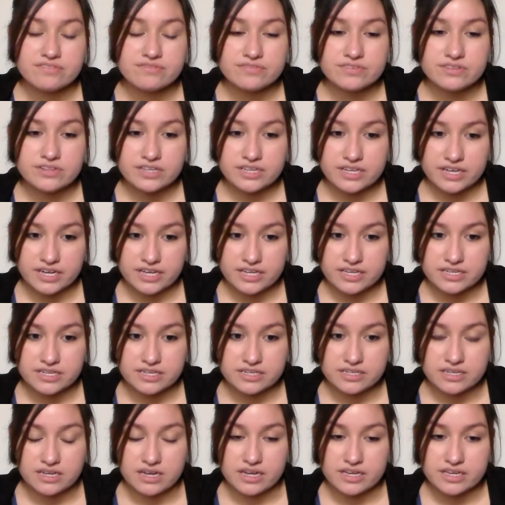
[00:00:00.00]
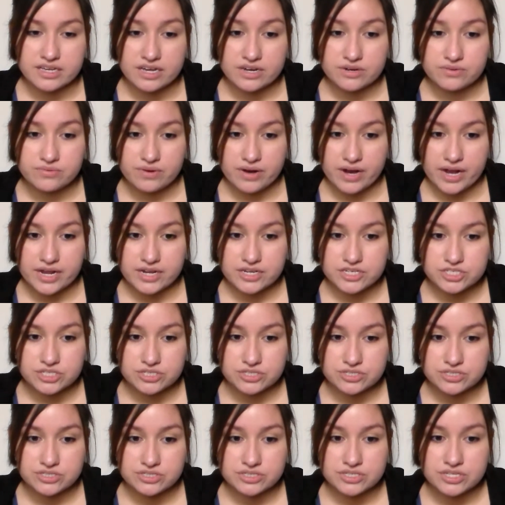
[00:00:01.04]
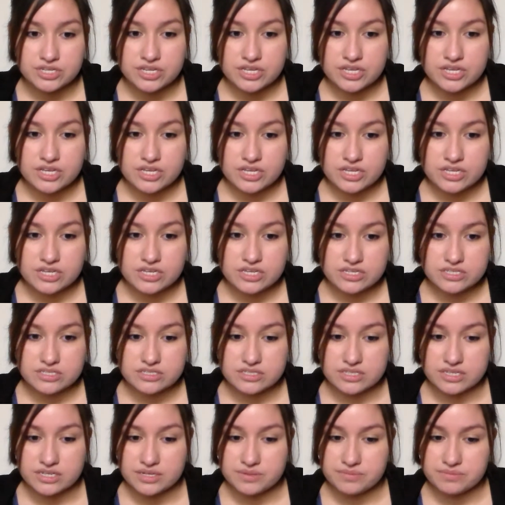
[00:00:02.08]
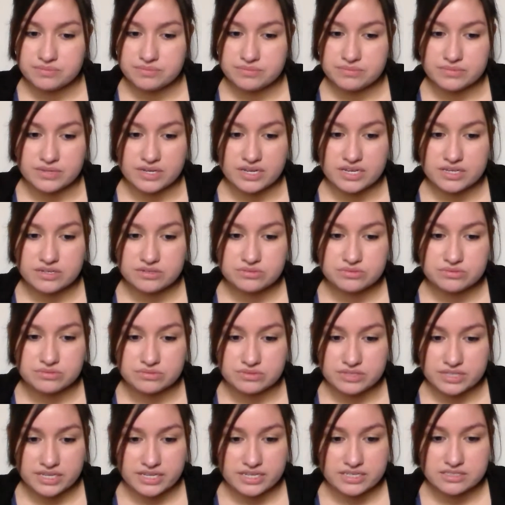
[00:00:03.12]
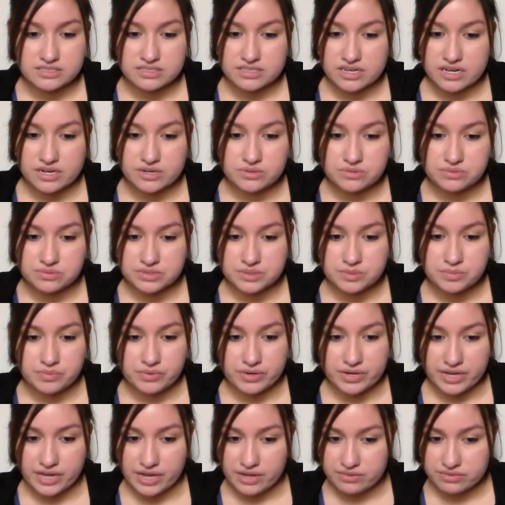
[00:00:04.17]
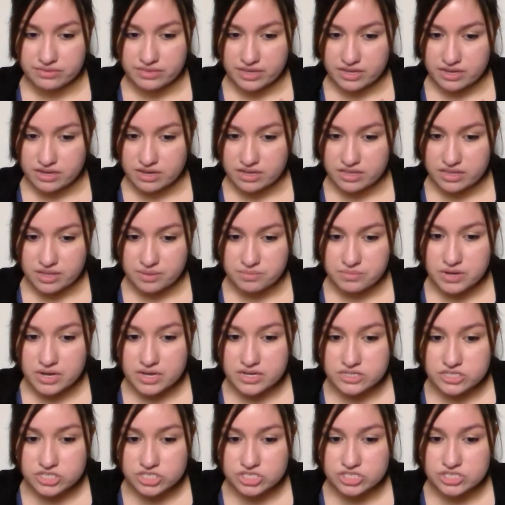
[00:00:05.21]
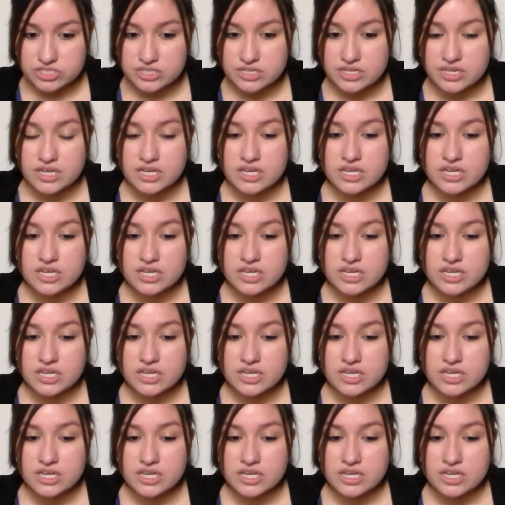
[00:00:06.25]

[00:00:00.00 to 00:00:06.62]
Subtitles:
feel like I got a rash because I don't really break out, thank God, that much.